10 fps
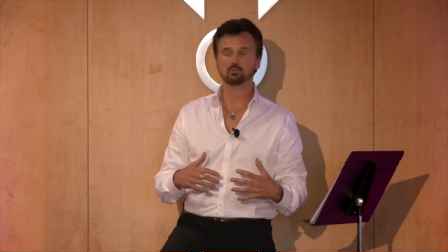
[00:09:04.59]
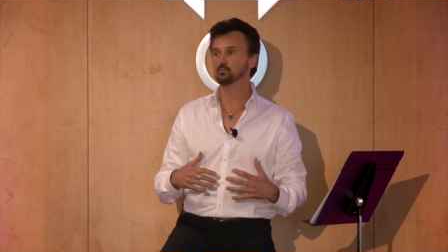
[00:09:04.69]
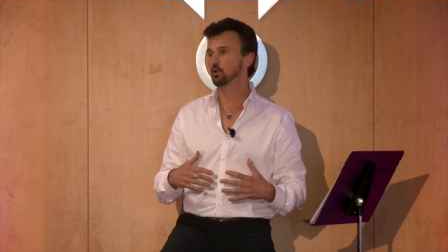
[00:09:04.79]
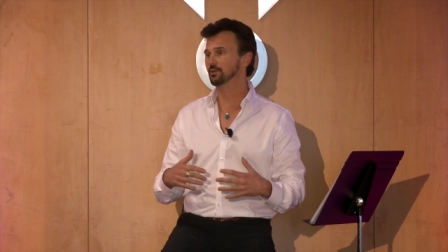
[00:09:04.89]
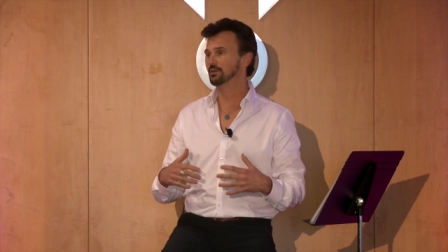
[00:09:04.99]

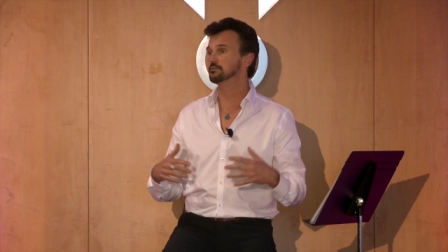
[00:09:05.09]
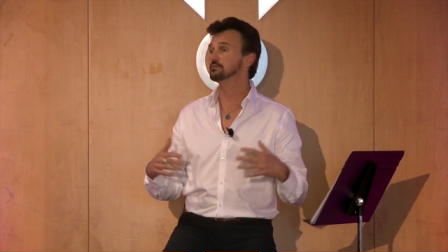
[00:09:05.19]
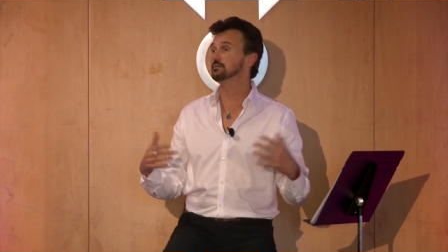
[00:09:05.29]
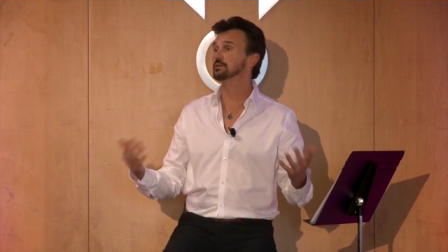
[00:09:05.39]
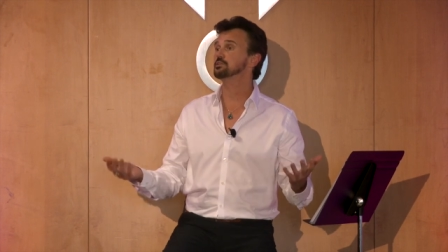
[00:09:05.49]
promoting
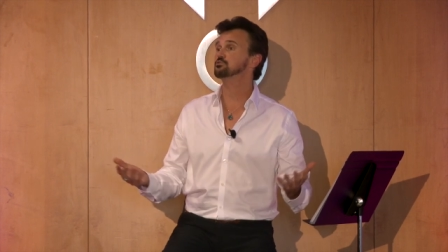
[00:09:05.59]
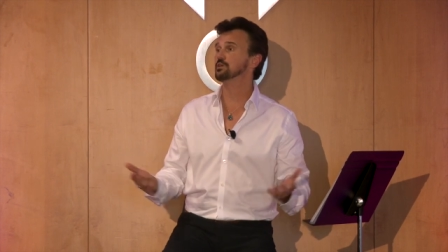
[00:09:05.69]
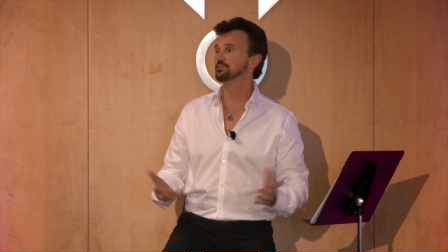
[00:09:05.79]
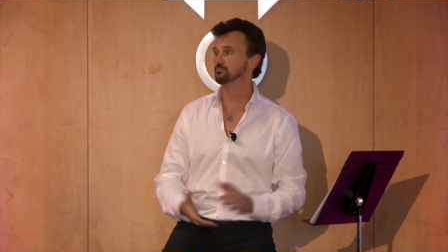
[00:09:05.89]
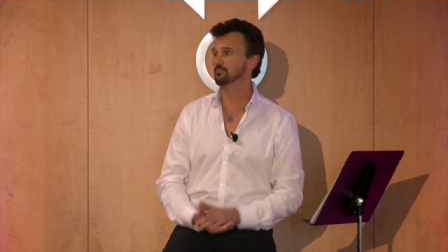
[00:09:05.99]
delete
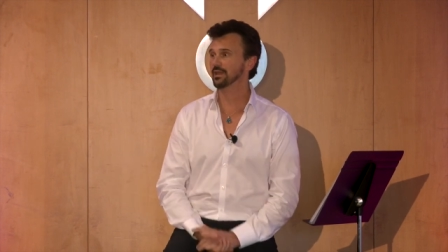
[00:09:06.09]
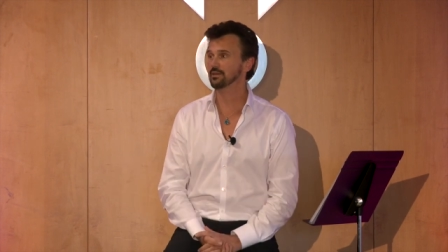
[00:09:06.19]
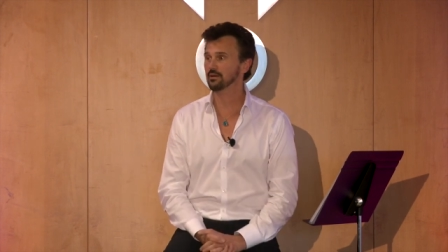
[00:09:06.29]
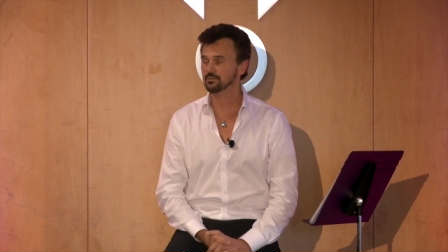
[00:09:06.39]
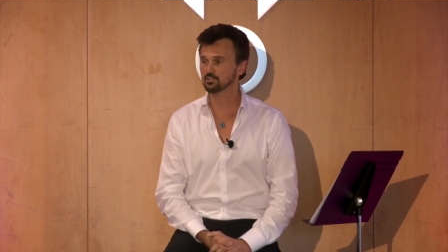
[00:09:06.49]
stress and
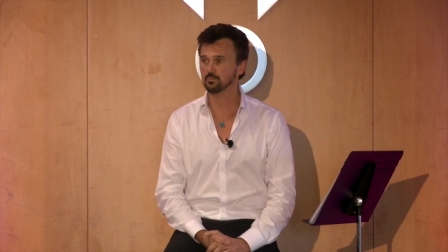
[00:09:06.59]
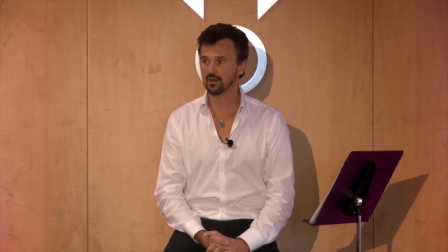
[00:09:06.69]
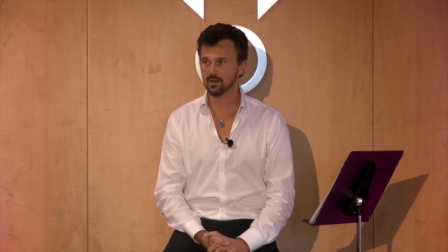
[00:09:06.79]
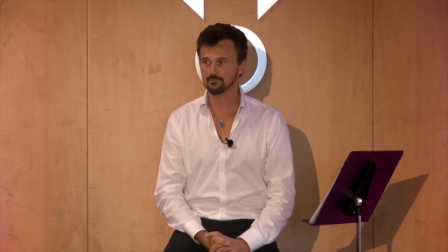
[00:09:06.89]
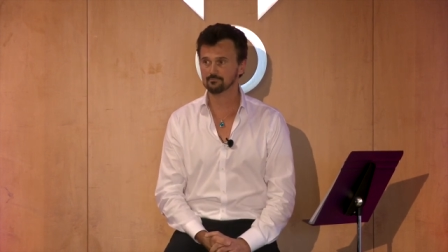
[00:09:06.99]
pain on the
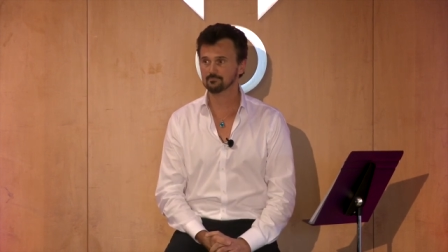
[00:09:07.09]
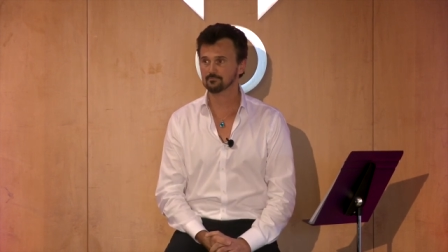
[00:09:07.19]
spot.